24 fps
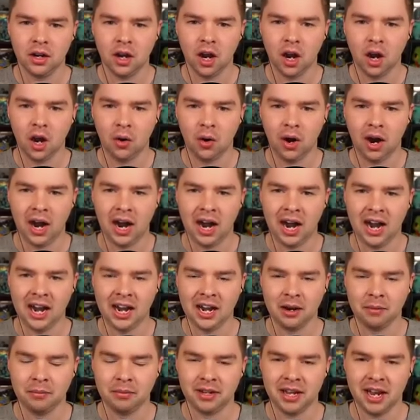Oh, I
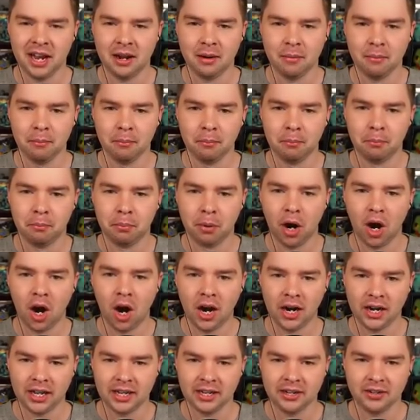am getting
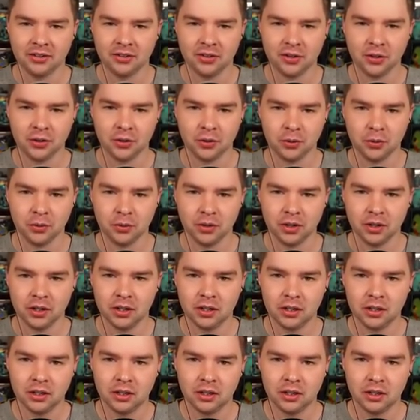bodied, dude.